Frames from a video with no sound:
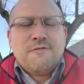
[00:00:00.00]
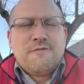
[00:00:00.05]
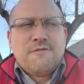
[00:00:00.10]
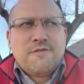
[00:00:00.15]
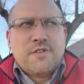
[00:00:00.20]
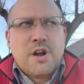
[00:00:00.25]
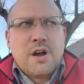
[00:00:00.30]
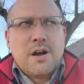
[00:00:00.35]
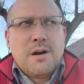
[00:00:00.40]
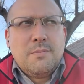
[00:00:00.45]

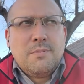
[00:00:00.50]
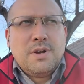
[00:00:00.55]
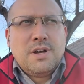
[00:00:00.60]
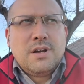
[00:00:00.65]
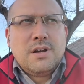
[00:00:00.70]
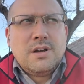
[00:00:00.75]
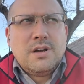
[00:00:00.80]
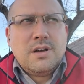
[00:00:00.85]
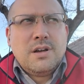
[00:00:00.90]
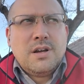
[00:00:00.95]
from
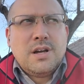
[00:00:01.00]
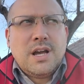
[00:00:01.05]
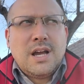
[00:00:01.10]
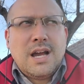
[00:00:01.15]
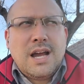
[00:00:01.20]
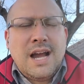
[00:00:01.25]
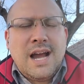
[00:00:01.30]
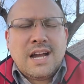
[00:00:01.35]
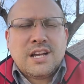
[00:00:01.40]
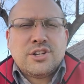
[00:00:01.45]

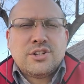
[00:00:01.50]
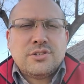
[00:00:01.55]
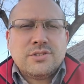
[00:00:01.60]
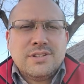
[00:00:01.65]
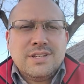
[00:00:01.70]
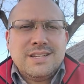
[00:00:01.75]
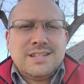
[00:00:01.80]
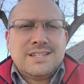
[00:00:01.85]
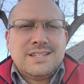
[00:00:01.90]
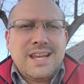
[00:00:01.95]

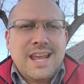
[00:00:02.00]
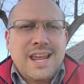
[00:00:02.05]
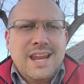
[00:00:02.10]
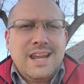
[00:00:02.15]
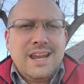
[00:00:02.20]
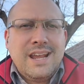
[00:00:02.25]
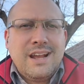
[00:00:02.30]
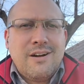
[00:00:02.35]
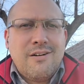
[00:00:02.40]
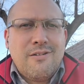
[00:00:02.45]
actually
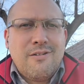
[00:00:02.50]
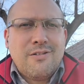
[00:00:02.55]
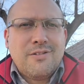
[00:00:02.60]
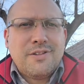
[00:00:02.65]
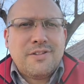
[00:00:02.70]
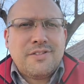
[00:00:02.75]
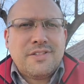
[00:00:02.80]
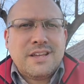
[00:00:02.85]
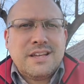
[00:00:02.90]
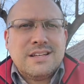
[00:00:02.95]
attaining all
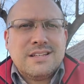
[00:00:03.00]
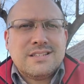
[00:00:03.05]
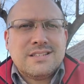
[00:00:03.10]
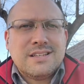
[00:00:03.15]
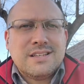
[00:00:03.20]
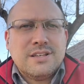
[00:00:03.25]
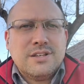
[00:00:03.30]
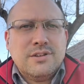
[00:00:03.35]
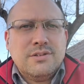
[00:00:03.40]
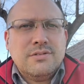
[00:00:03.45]
the things
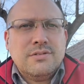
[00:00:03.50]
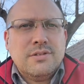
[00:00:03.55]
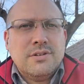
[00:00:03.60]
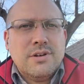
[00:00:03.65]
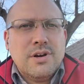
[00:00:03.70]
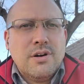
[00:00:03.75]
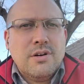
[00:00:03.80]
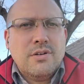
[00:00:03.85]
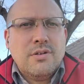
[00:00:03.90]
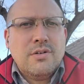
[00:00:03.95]
that you
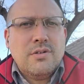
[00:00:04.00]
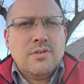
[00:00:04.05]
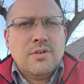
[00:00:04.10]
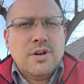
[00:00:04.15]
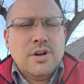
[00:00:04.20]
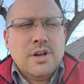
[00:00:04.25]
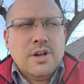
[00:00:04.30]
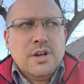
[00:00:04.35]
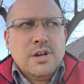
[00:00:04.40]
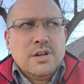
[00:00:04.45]

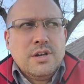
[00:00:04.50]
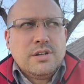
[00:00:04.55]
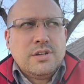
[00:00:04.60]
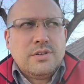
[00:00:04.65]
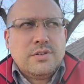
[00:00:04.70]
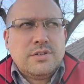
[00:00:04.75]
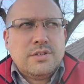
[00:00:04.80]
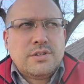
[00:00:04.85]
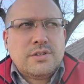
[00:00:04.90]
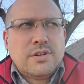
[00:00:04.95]
know
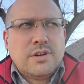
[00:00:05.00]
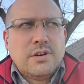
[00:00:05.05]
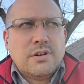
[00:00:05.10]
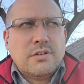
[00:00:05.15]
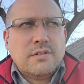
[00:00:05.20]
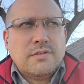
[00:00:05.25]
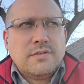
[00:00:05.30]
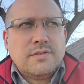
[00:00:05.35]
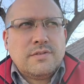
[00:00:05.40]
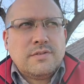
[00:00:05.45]
you
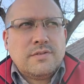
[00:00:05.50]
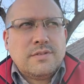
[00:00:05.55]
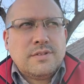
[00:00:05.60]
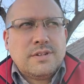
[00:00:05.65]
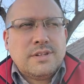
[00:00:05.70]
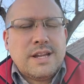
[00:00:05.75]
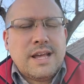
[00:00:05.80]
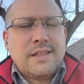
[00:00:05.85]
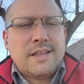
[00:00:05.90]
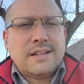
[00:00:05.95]
deserve?
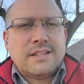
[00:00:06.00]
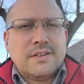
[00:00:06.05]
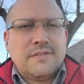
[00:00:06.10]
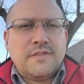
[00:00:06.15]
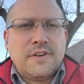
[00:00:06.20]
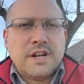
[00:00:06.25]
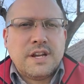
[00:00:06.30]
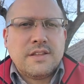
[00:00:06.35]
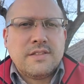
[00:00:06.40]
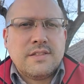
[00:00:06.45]
Now, that's a
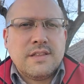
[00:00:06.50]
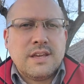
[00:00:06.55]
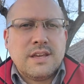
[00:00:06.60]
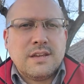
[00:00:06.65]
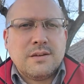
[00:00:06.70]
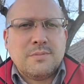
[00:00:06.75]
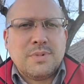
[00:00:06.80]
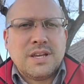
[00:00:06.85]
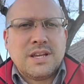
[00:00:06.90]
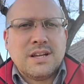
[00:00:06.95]
funny
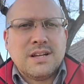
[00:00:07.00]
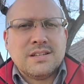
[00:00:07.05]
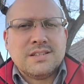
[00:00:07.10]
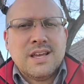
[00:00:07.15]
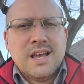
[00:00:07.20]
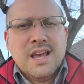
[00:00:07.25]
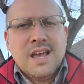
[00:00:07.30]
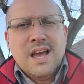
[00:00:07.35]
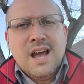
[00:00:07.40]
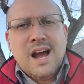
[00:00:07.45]
thing because
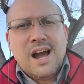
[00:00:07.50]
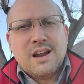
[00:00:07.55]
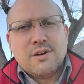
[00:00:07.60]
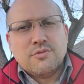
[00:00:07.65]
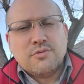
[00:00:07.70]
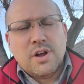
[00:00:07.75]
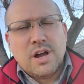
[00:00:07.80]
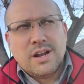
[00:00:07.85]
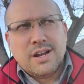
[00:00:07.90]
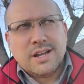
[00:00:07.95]

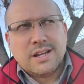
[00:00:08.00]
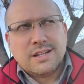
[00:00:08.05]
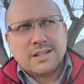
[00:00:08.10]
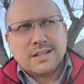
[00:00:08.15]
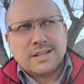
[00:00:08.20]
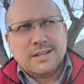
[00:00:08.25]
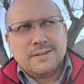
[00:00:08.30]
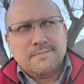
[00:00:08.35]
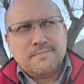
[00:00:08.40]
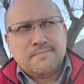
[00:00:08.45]

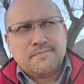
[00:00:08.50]
ironically,